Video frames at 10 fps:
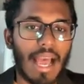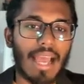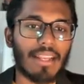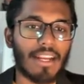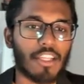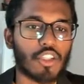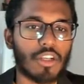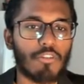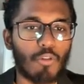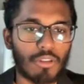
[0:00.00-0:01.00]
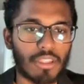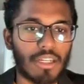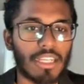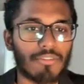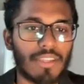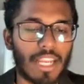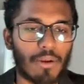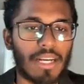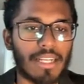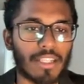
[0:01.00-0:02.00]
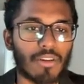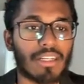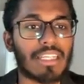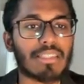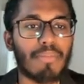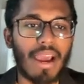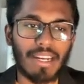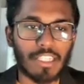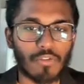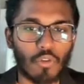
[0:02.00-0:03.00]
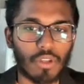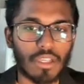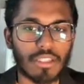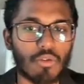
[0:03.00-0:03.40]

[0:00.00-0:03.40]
an additional fourth year if the regulatory authorities mandates 4 years.